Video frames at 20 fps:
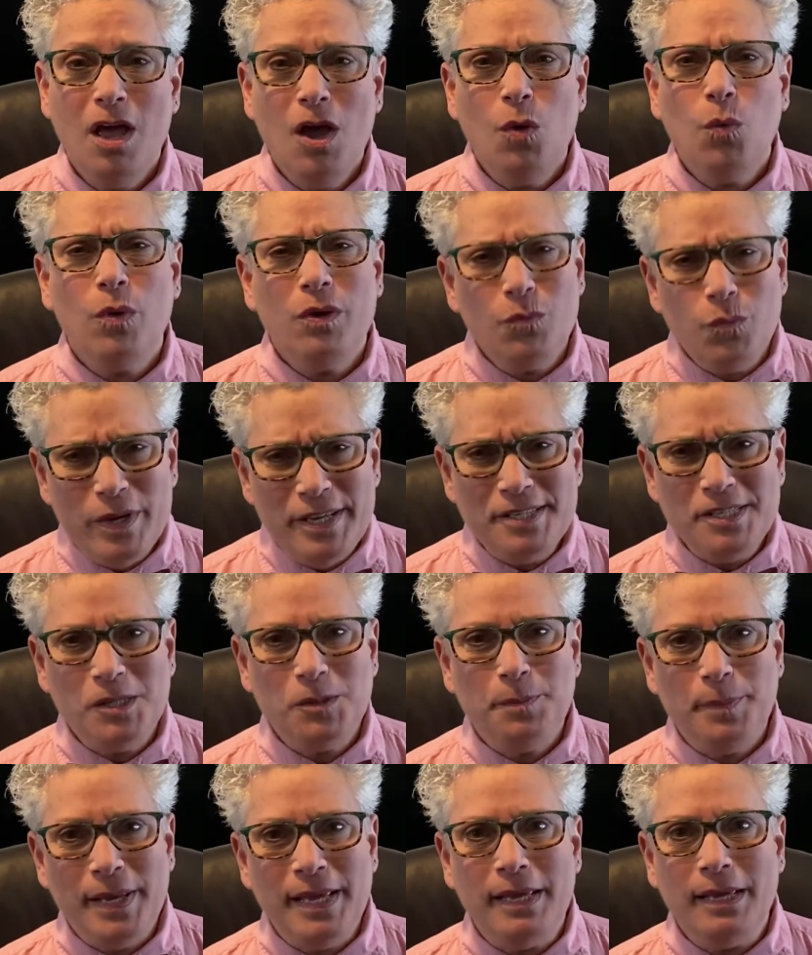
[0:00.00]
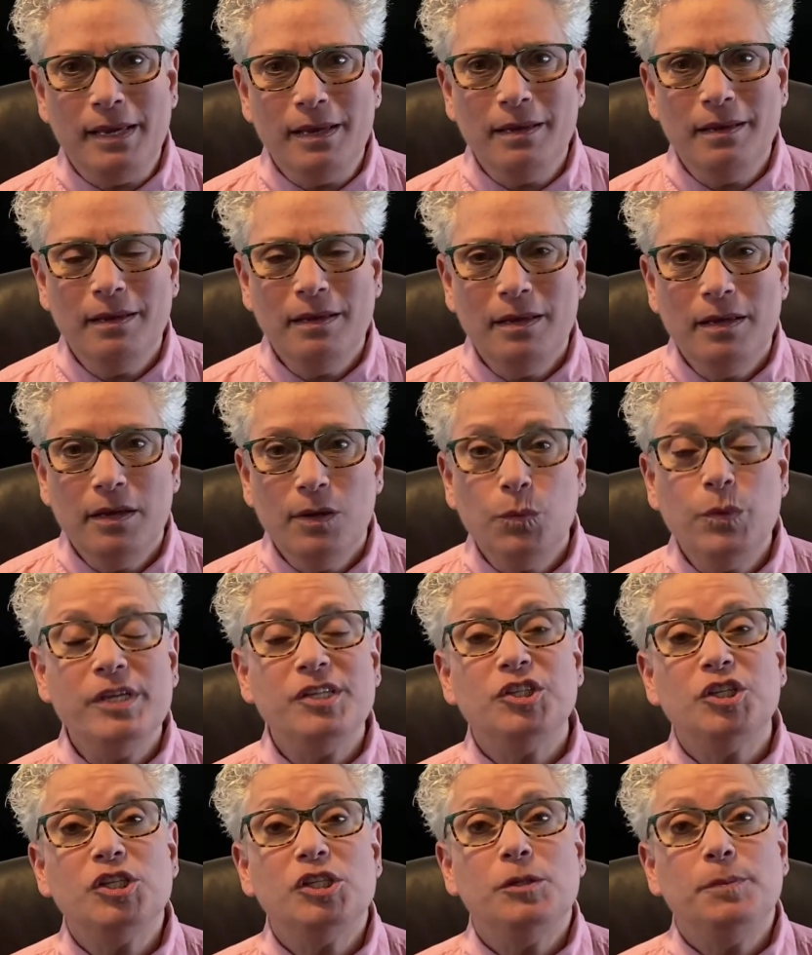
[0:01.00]
When we speak, we
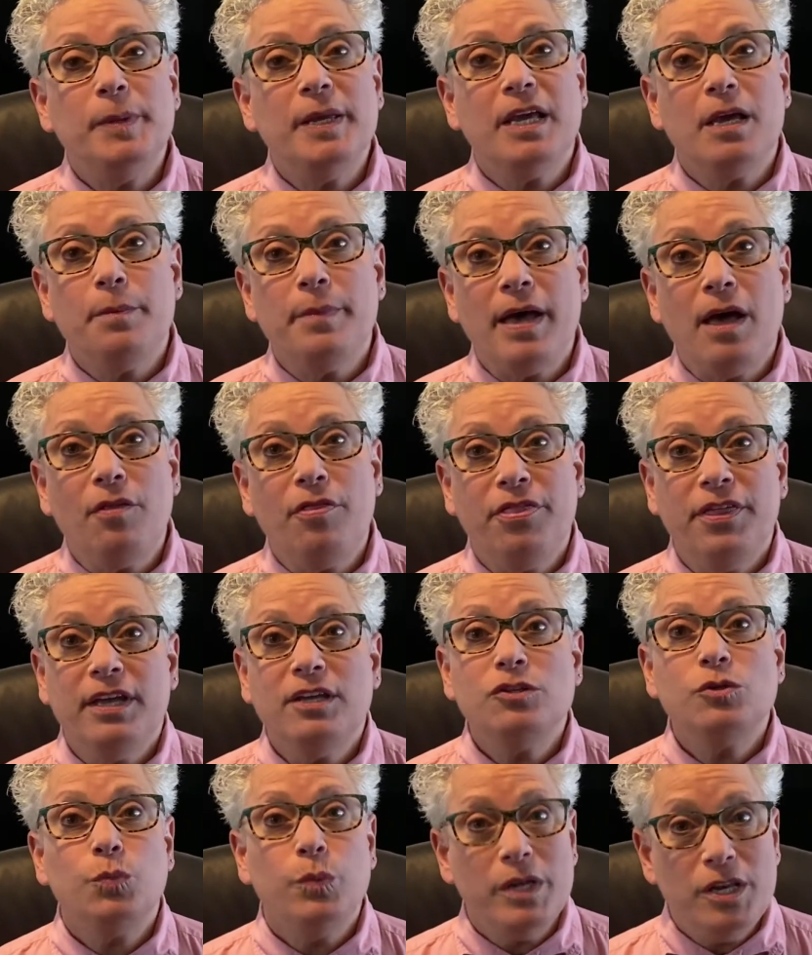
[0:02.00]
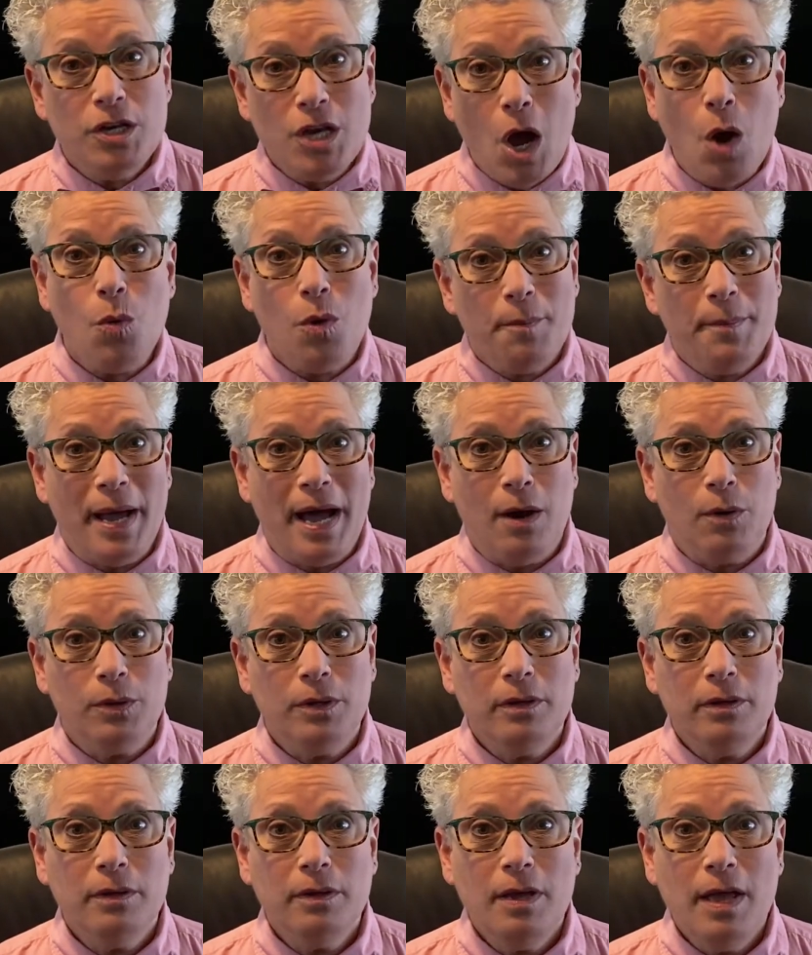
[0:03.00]
should speak about things we know about
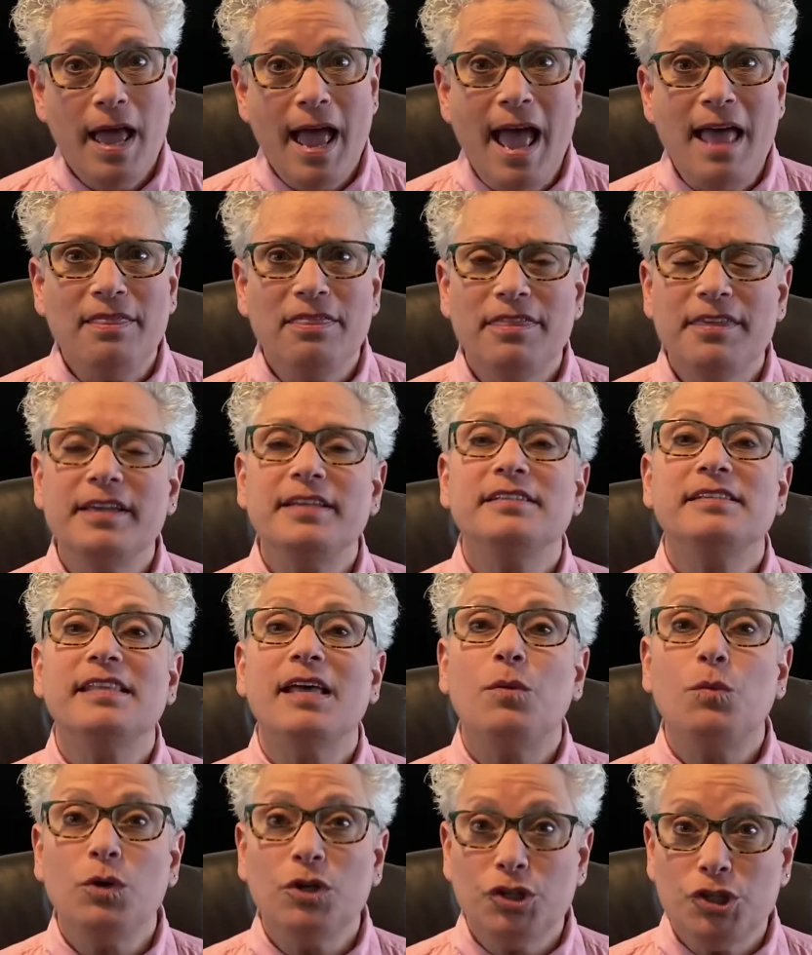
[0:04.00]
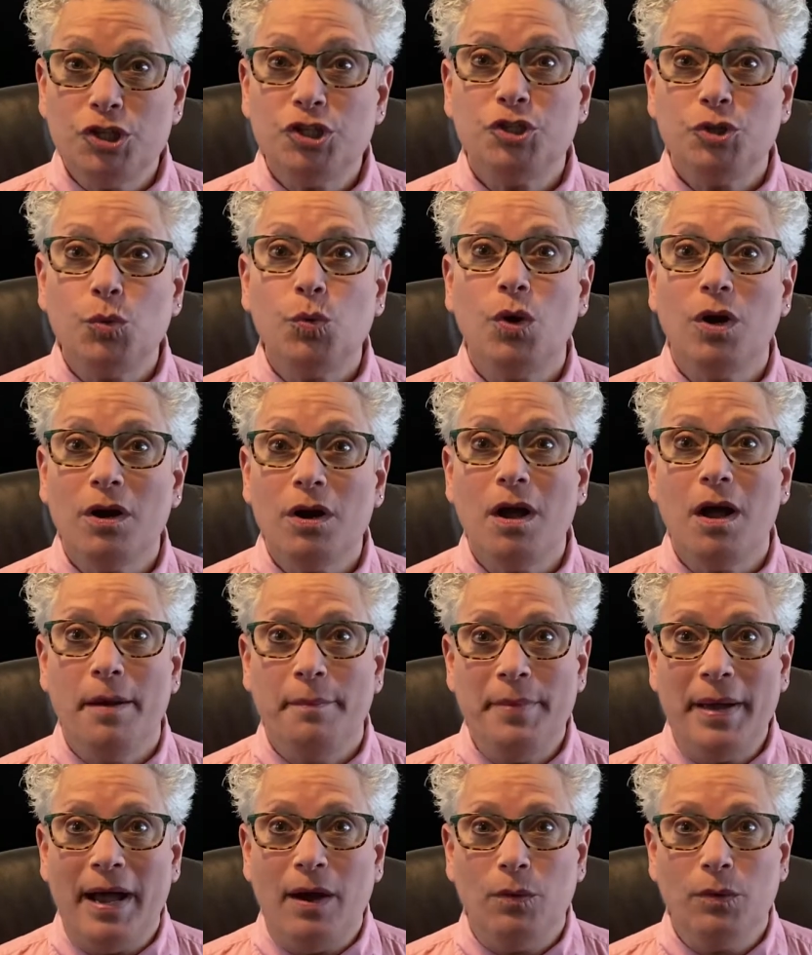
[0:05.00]
and things that we're sure
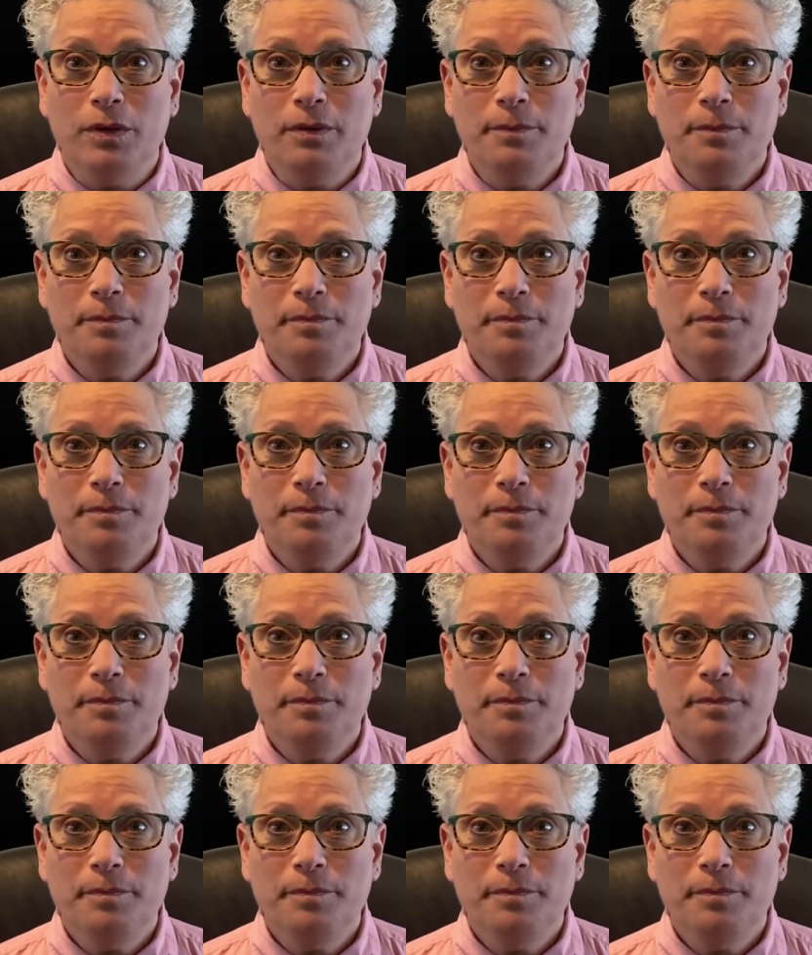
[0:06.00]
about.